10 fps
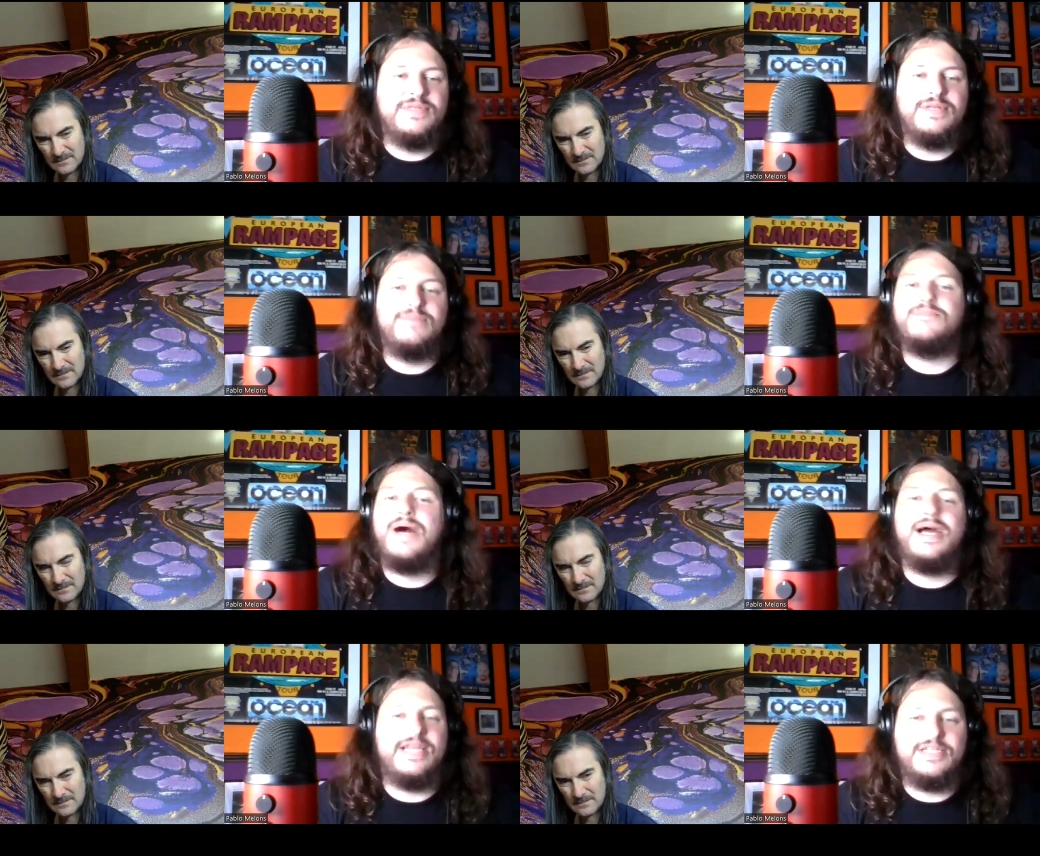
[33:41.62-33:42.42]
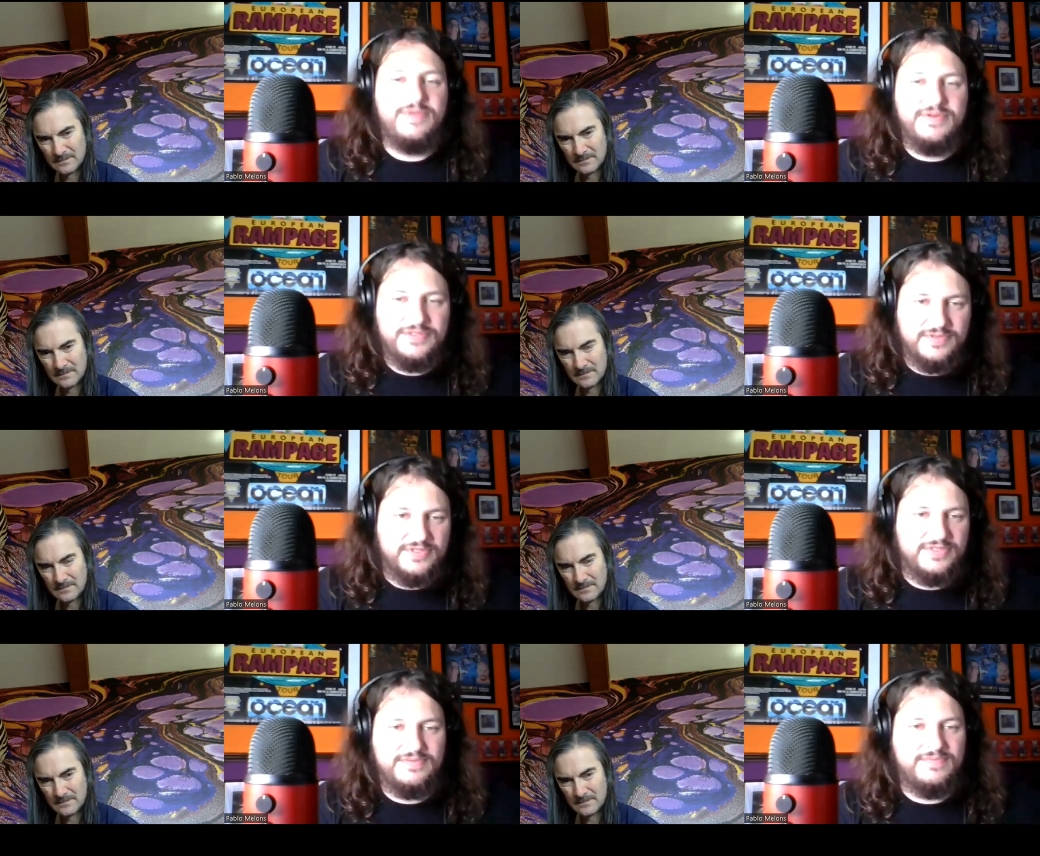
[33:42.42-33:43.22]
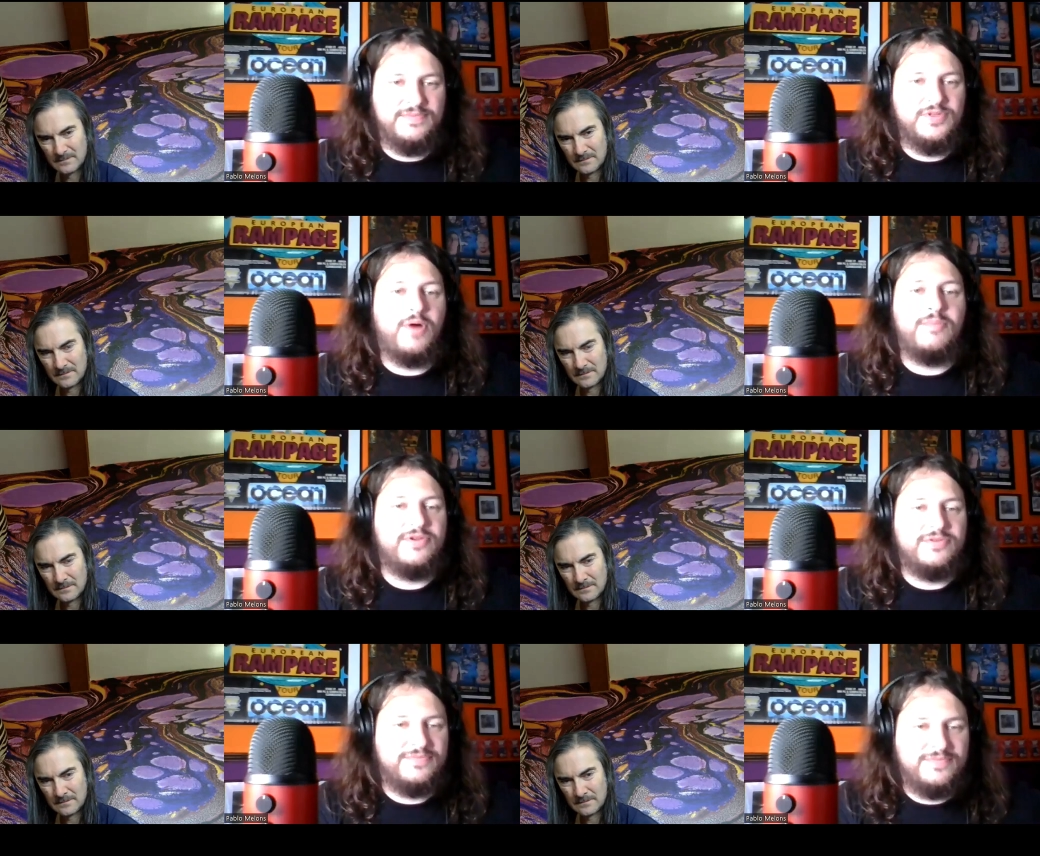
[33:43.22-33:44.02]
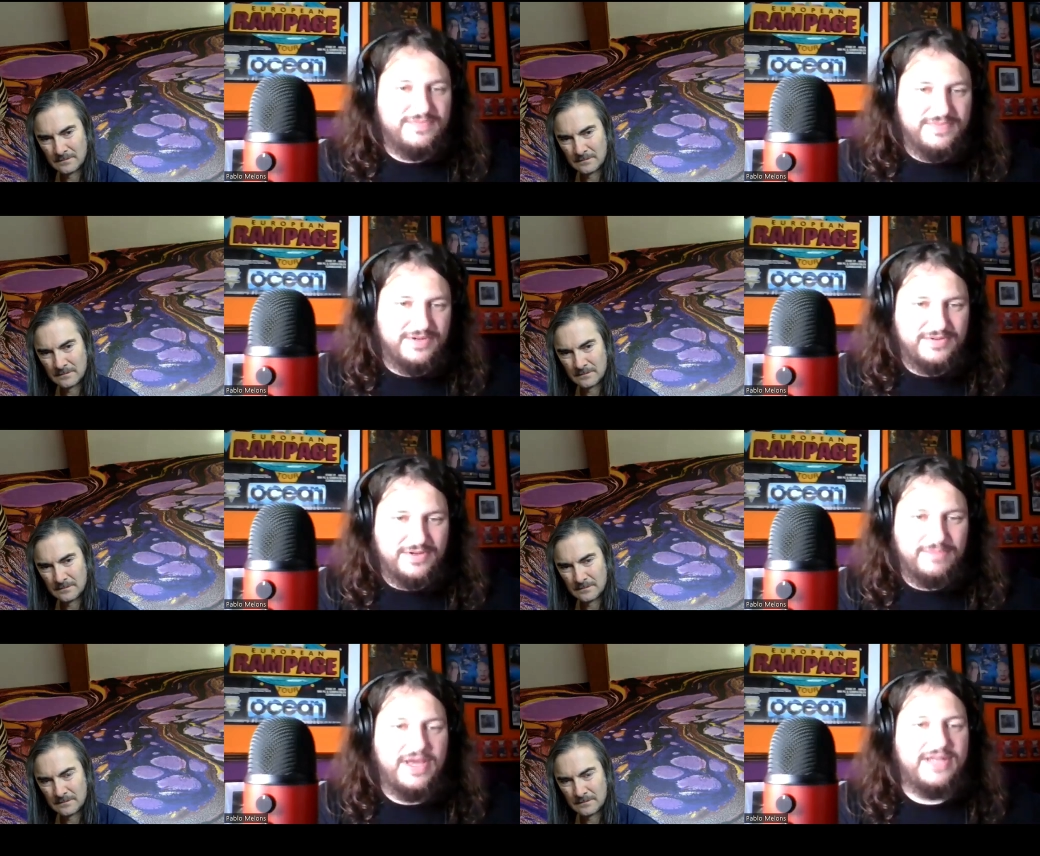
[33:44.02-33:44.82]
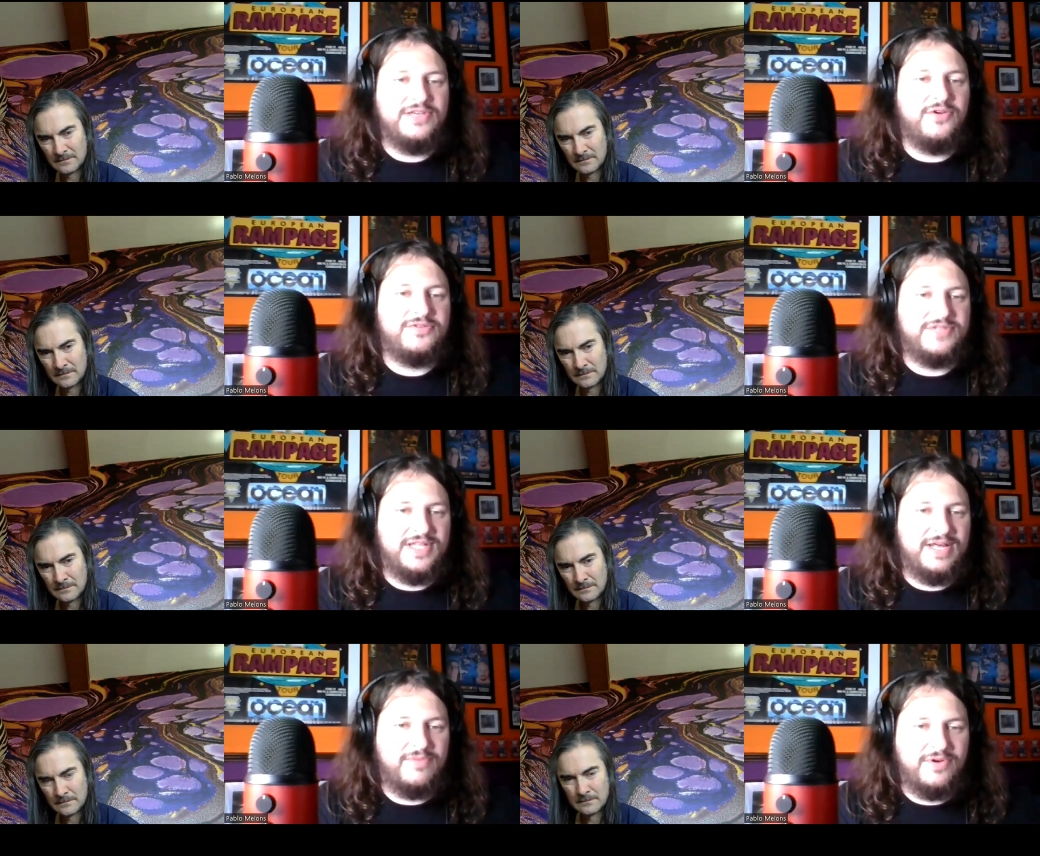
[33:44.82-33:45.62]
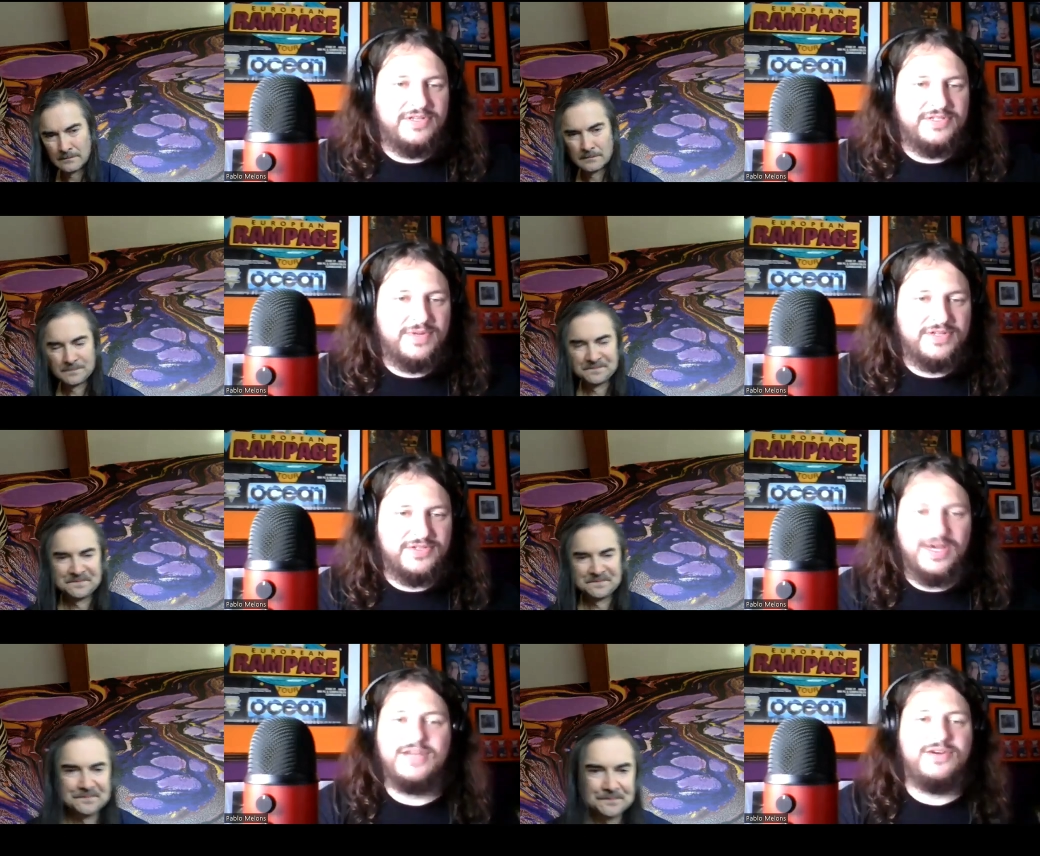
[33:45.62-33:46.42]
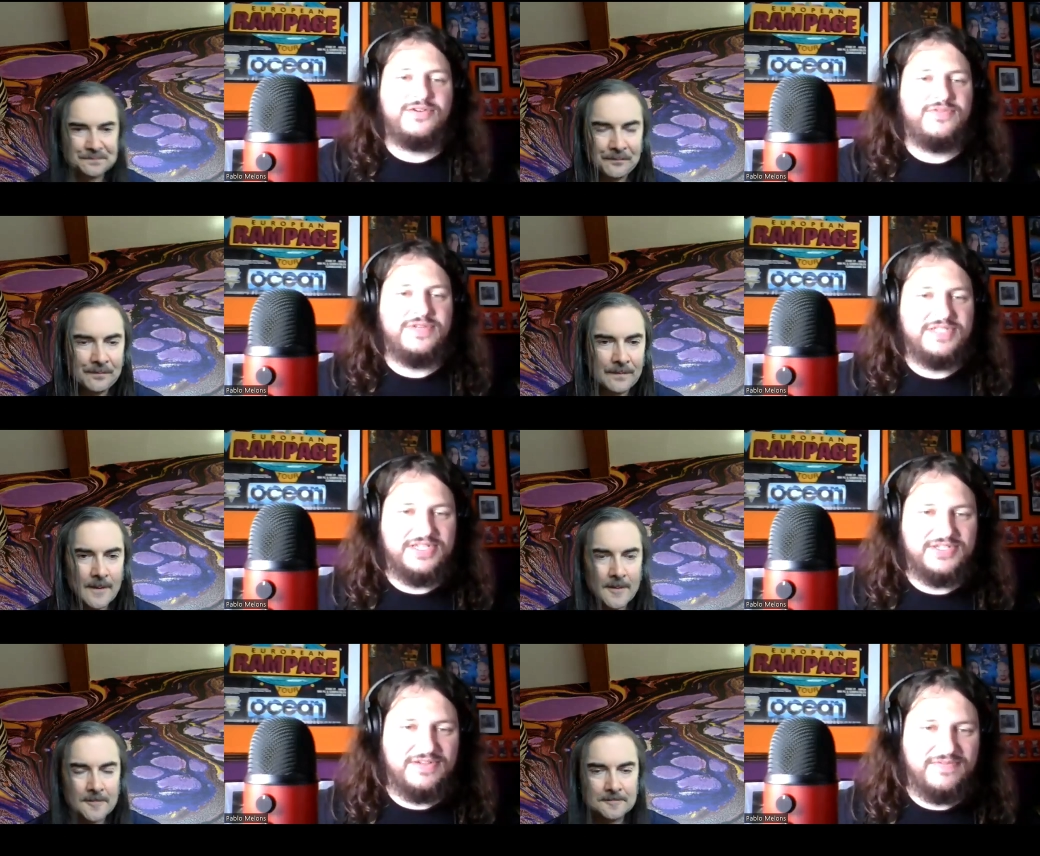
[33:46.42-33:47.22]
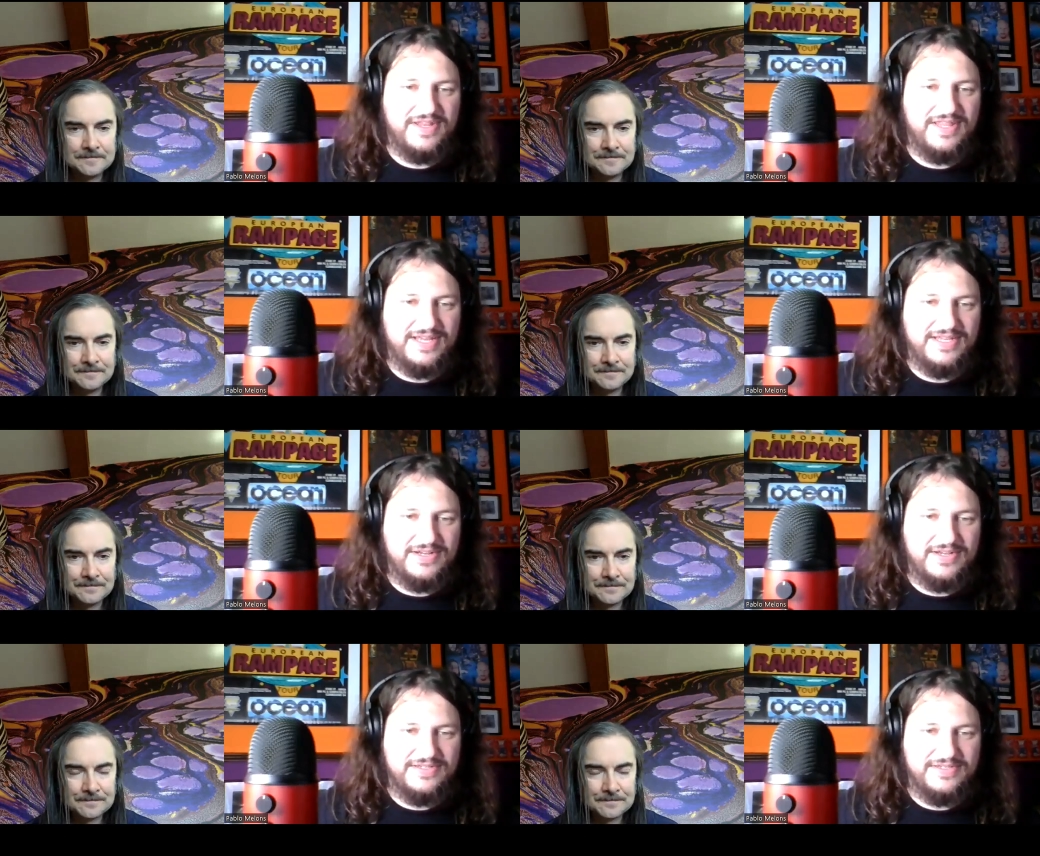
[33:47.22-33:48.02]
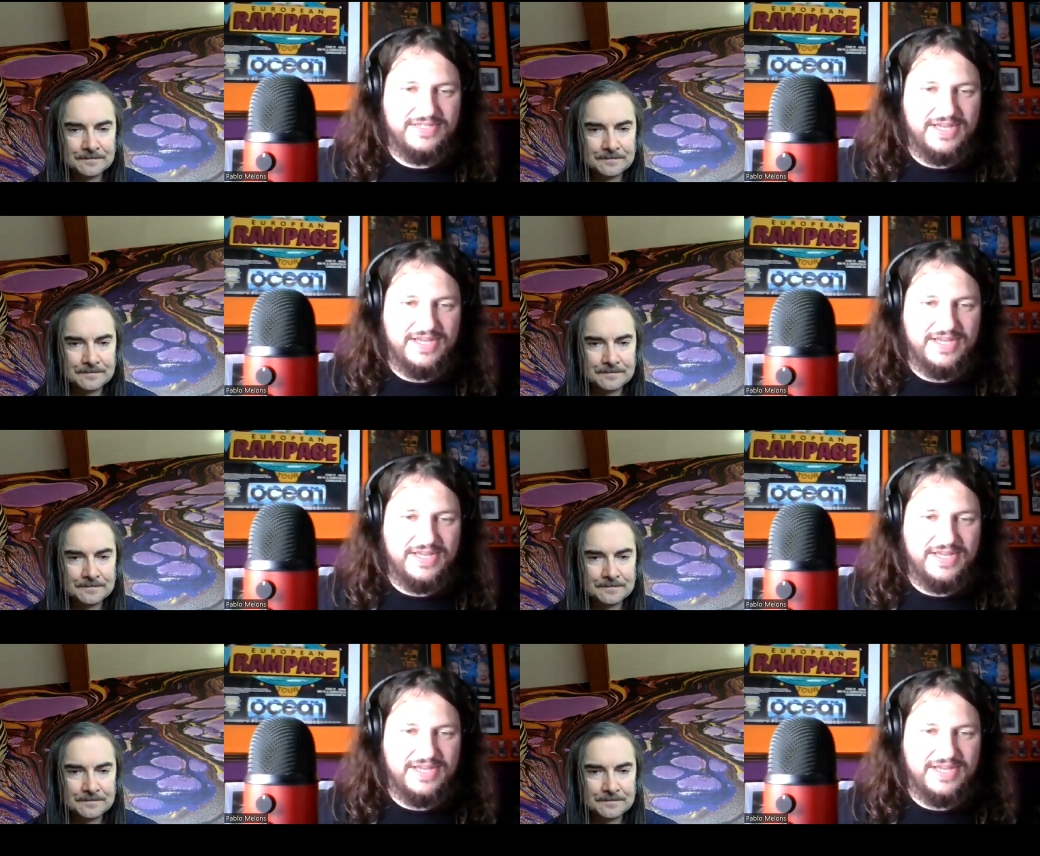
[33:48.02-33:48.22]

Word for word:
Speaker 1: my experience was nominal, you know, compared to yours at that point as well. So I can't criticize or anything like that, you know, and